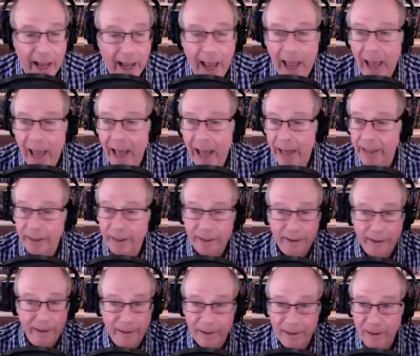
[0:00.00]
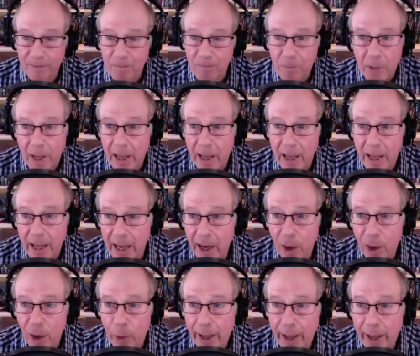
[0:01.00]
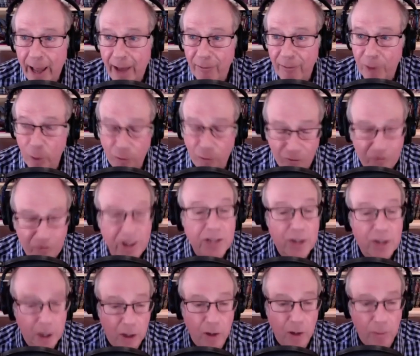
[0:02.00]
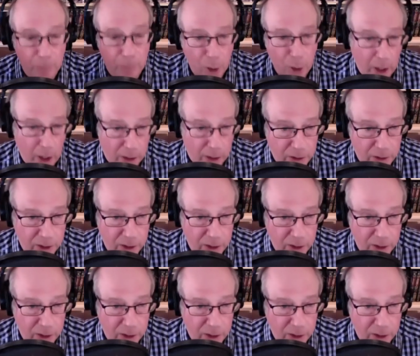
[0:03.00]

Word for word: and here we have the physical books